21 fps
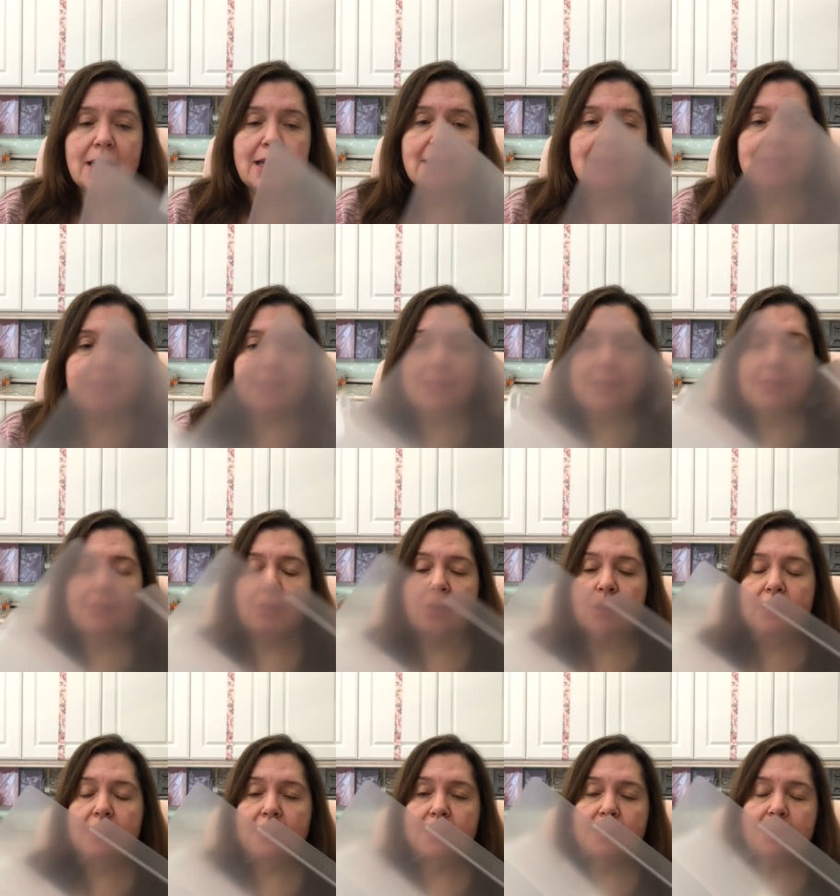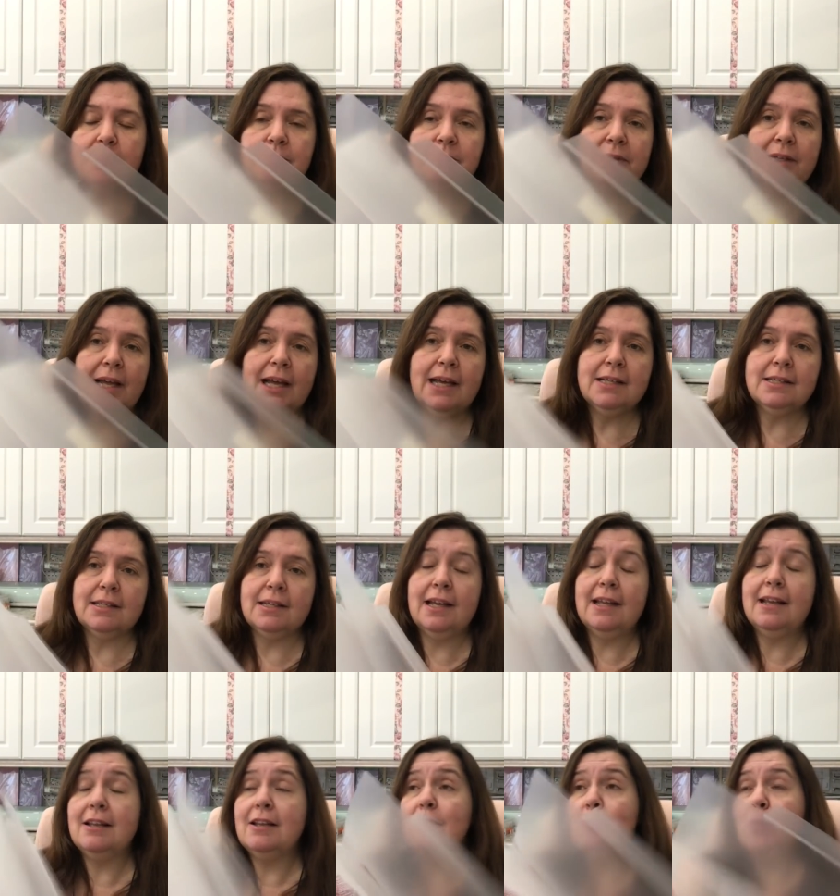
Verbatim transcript: and I saw this class and